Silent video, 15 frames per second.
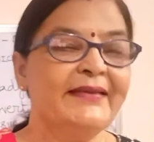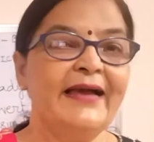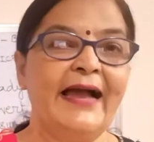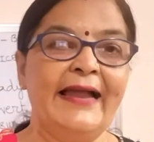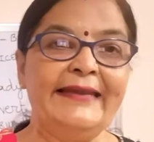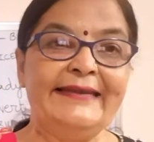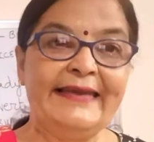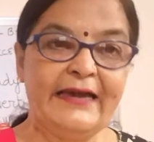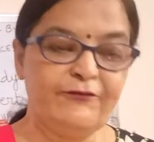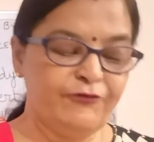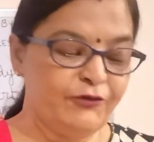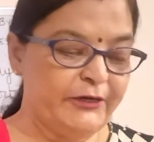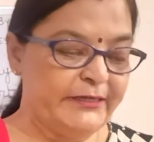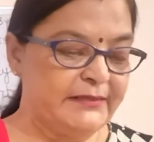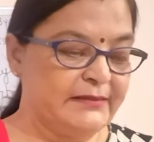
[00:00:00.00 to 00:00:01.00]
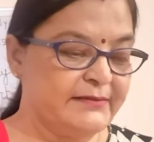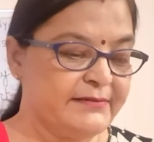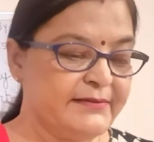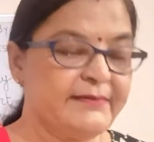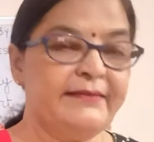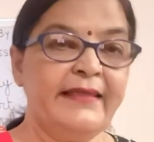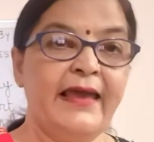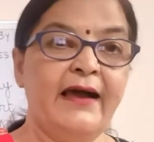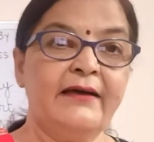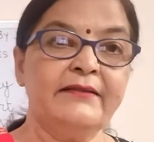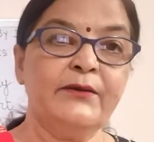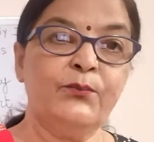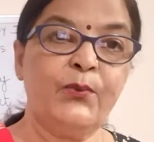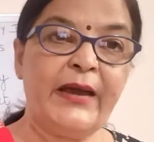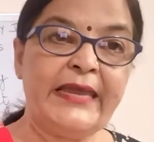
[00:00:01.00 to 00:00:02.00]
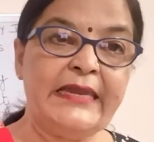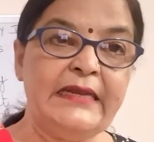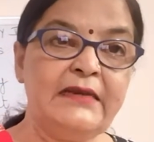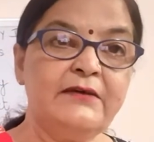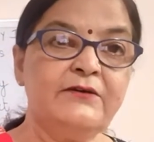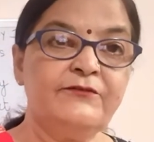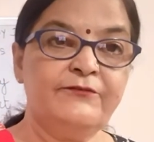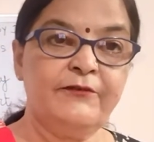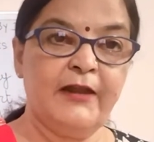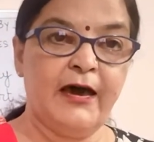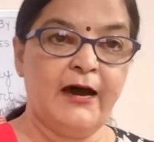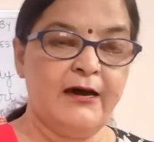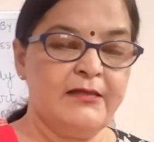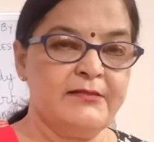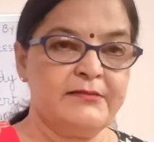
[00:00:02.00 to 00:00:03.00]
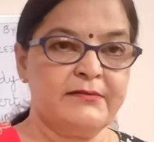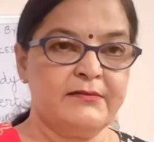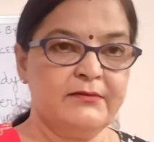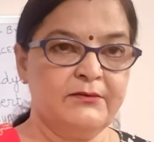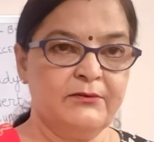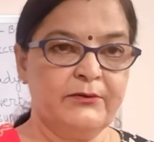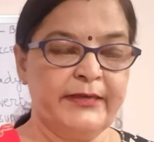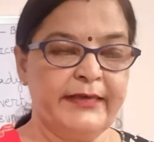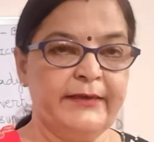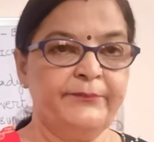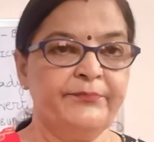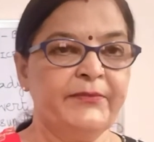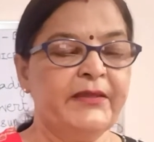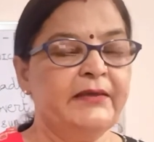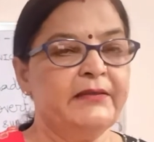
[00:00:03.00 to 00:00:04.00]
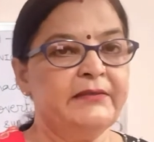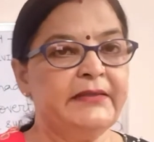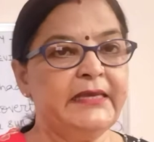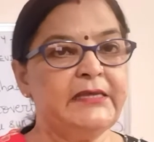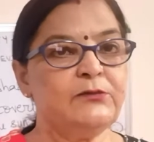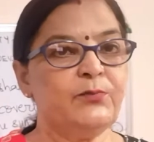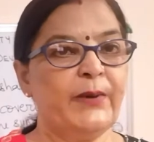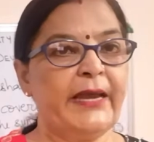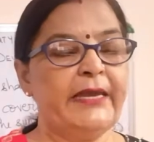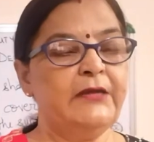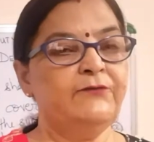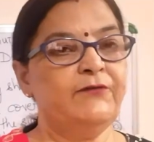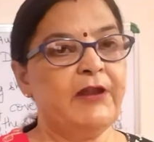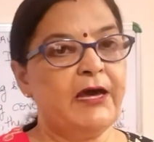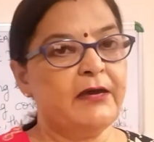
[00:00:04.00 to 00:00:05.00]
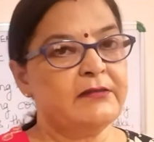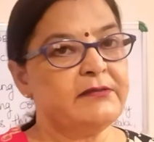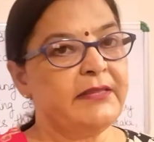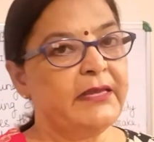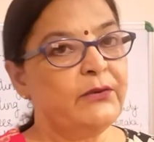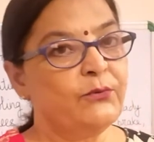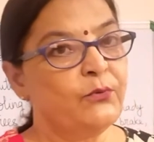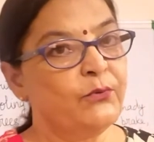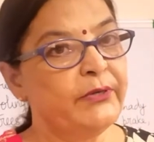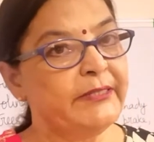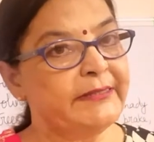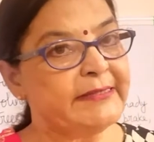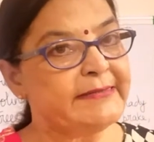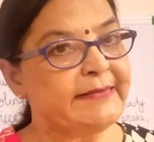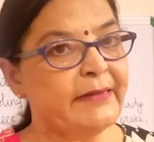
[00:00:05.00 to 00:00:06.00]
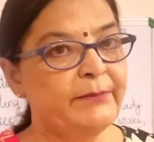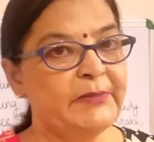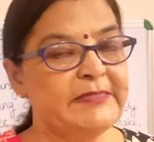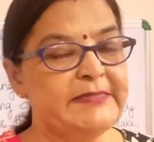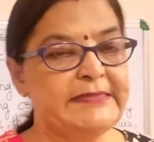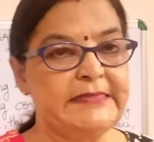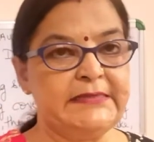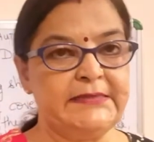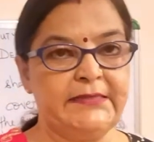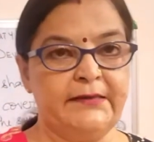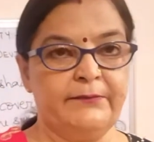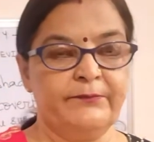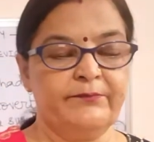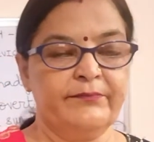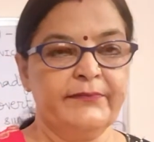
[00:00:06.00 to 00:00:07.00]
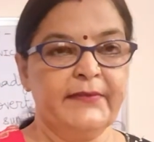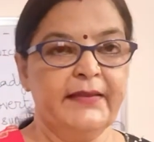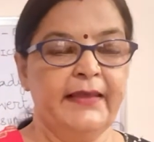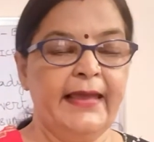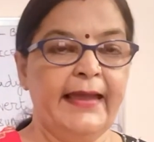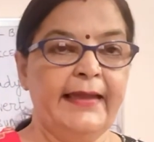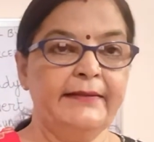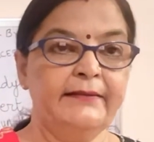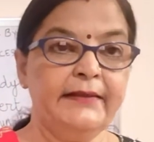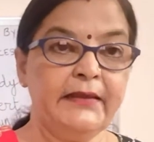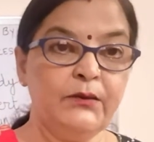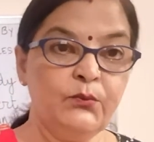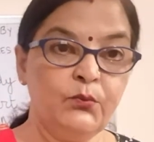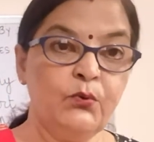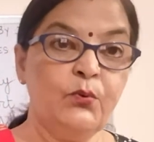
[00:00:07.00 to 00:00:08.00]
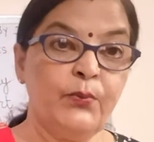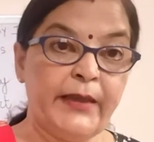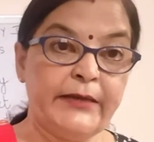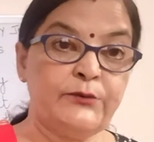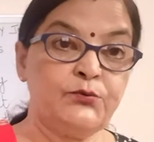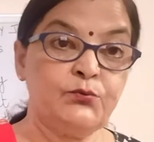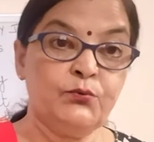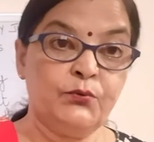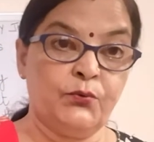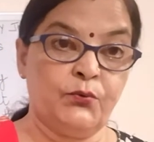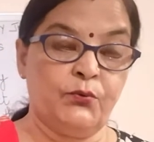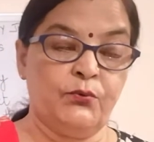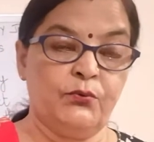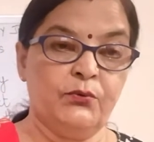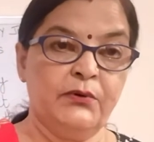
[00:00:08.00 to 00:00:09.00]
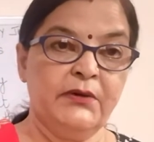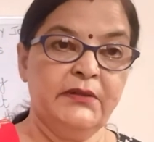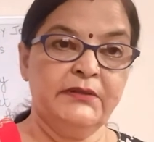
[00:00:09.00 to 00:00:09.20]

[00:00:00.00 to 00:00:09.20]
And daffodils, they are the wild flowers. Okay, these wild flowers they grow in the summer season and they know where to grow.